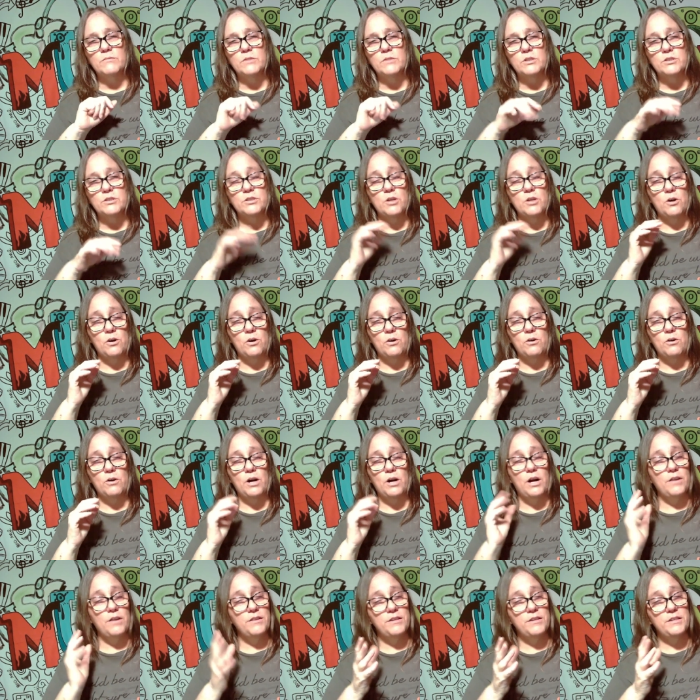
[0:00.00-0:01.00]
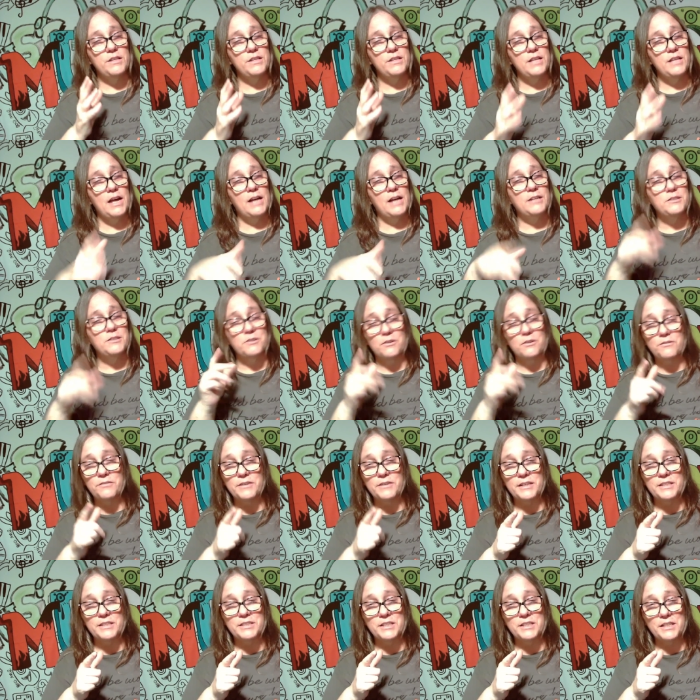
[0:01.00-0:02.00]
So other than that, don't
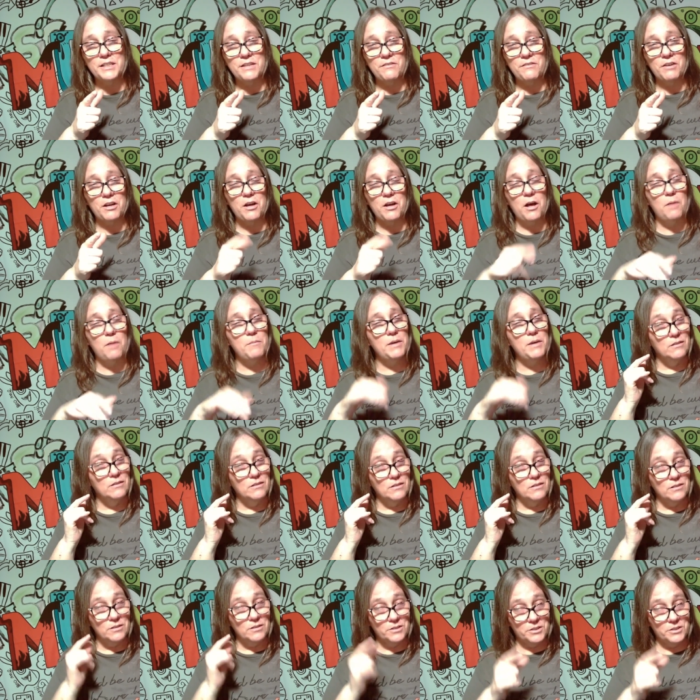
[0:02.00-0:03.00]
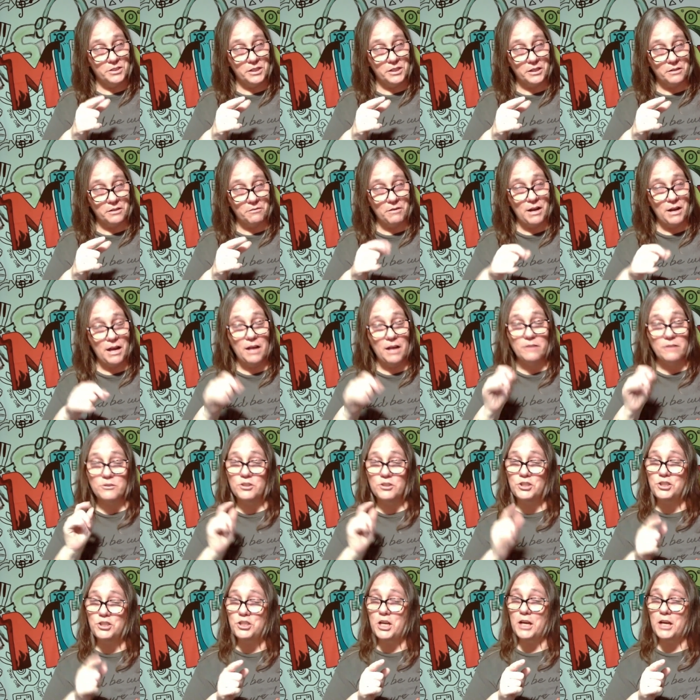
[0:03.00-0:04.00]
forget to leave a comment, stick around,
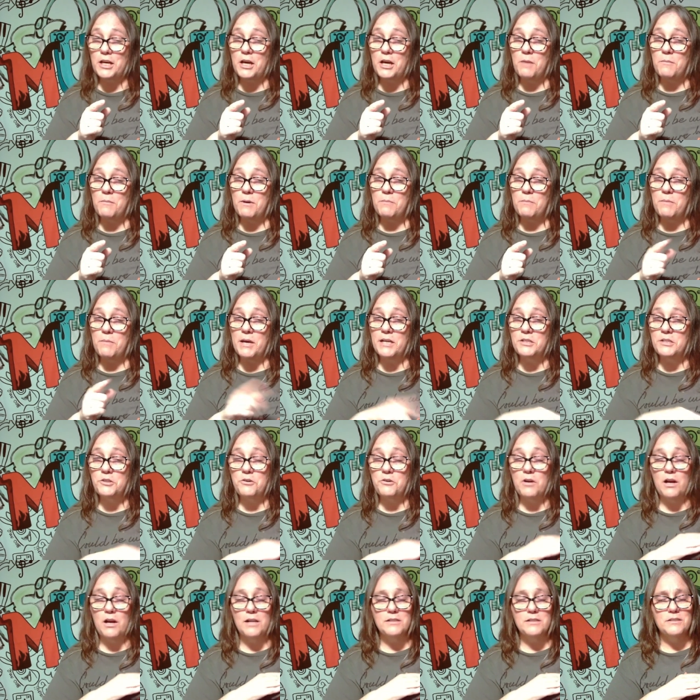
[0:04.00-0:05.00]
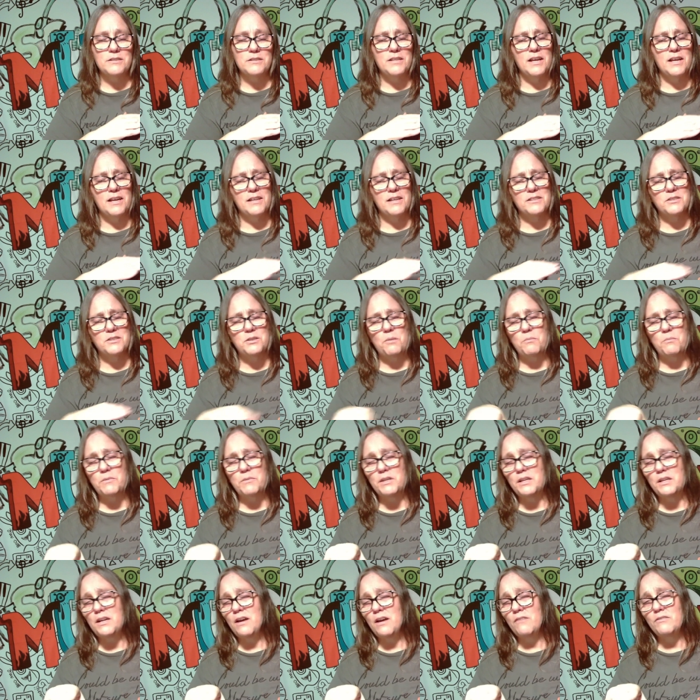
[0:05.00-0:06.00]
check out my Patreons. They get
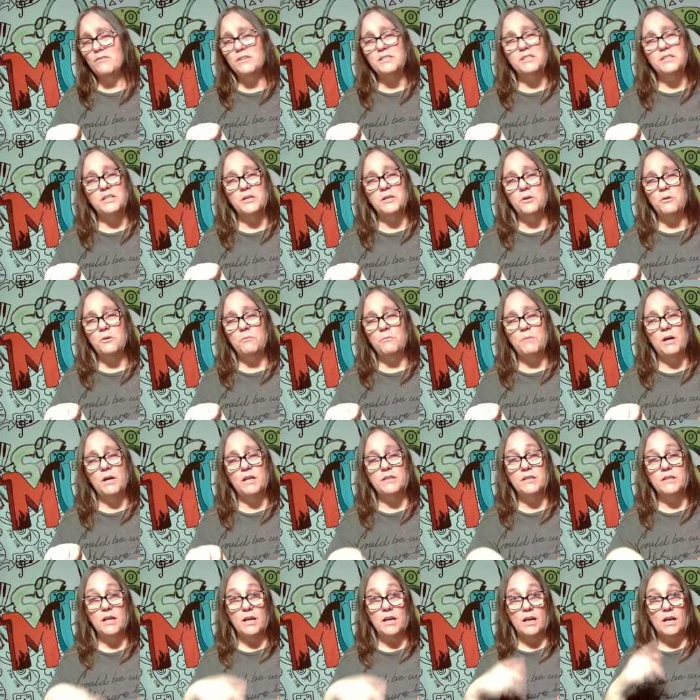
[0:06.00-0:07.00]
something every single month.